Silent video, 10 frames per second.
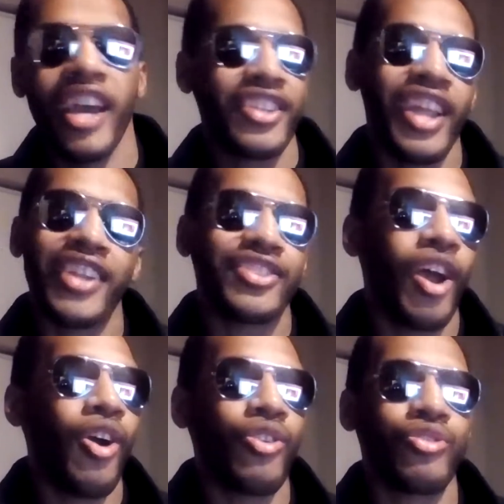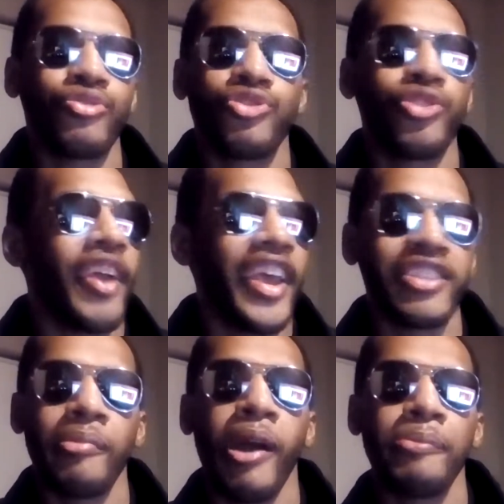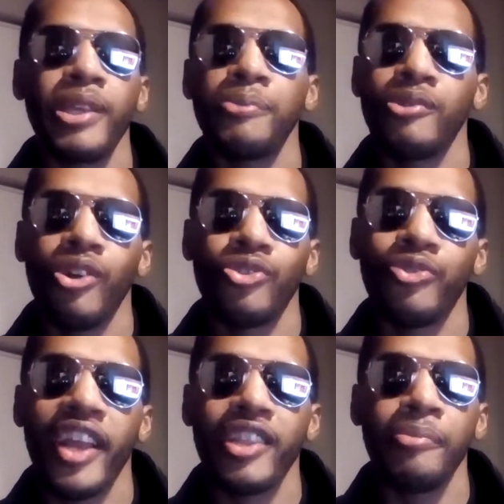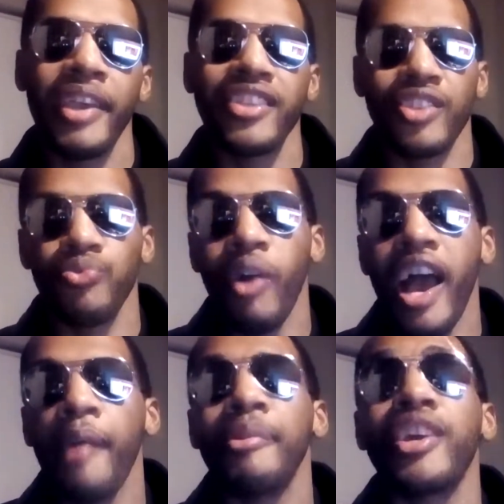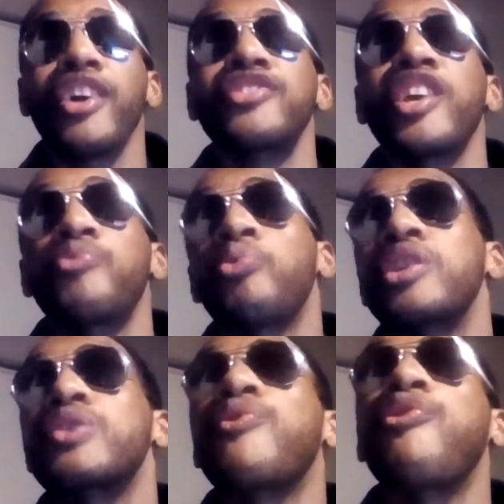I talked trash about people on a regular basis. Why? Because it was